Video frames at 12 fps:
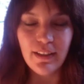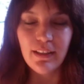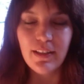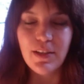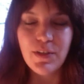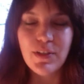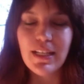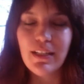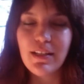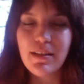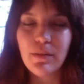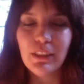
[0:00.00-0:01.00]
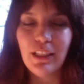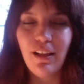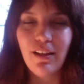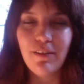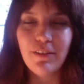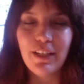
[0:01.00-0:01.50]
So send it some love
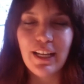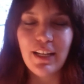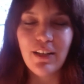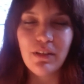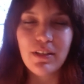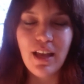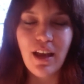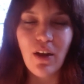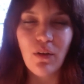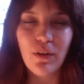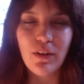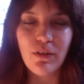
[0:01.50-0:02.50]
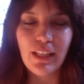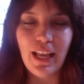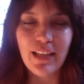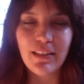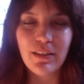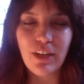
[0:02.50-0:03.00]
and, and notice how it relaxes
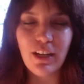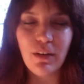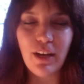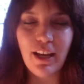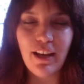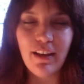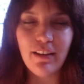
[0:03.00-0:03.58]
right away.